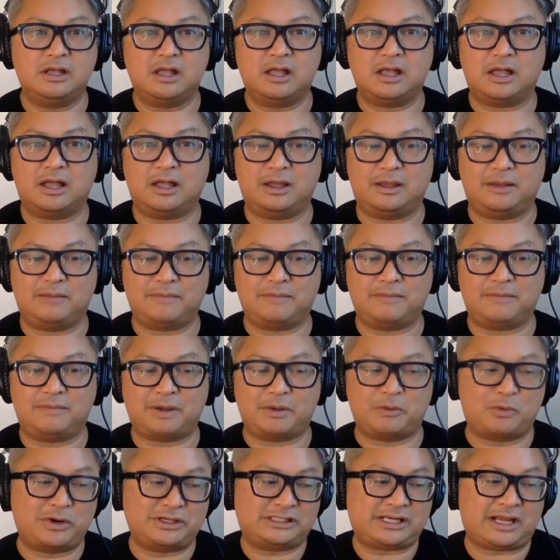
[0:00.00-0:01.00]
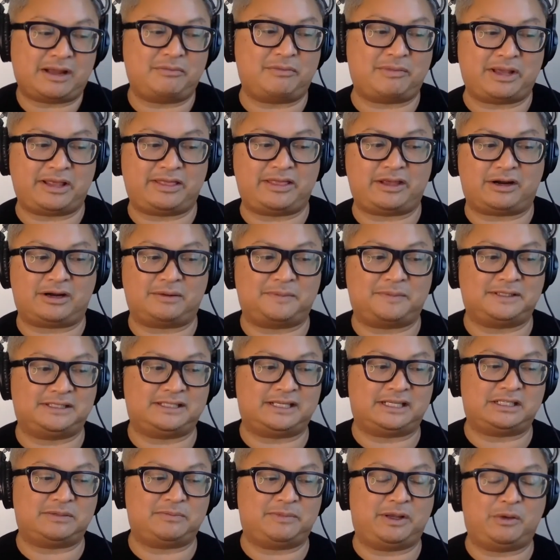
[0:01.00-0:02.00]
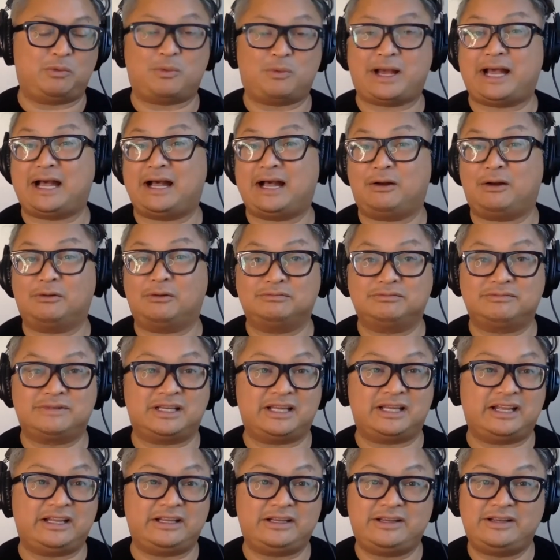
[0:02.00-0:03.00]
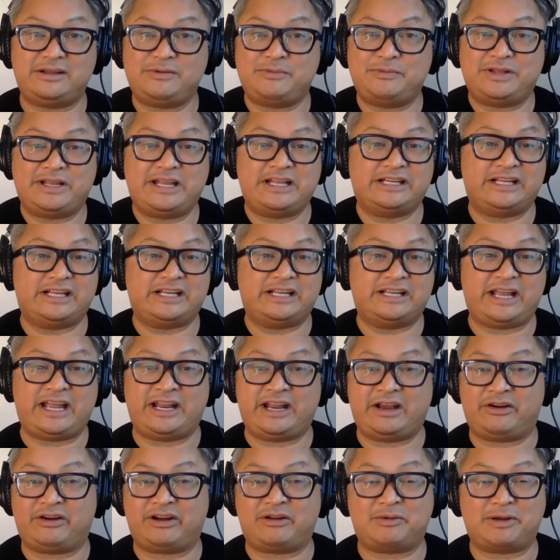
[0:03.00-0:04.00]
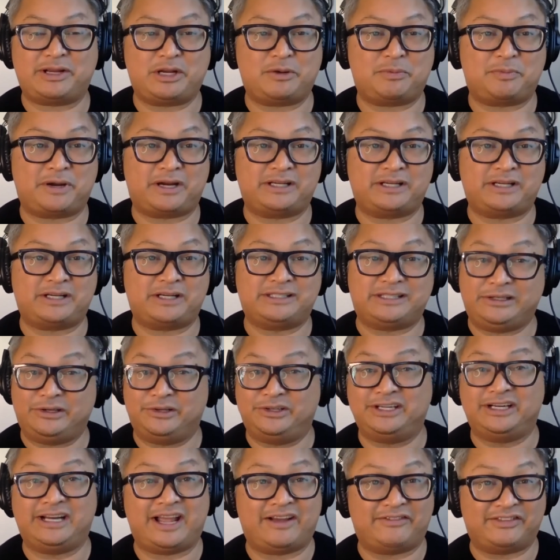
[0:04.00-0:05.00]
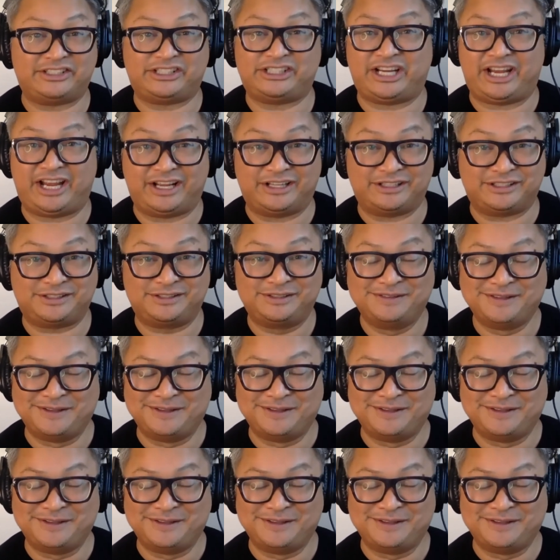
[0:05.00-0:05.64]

Um, one time, my therapist said to me, "Wow, in, in, in hearing about your parents, you didn't have a chance."